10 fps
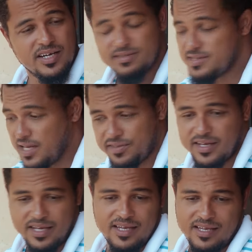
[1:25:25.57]
There's
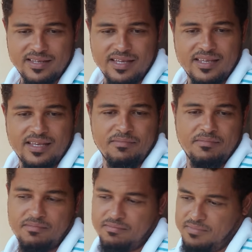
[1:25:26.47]
nothing.
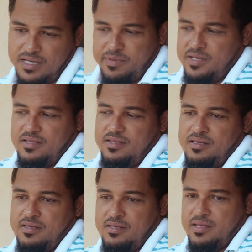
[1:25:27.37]
Maybe
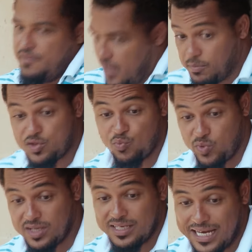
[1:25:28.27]
they've come to
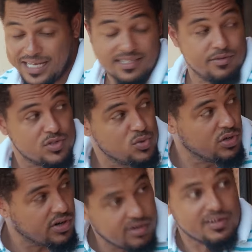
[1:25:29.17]
realize there is no
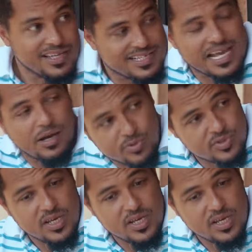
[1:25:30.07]
girl in this house.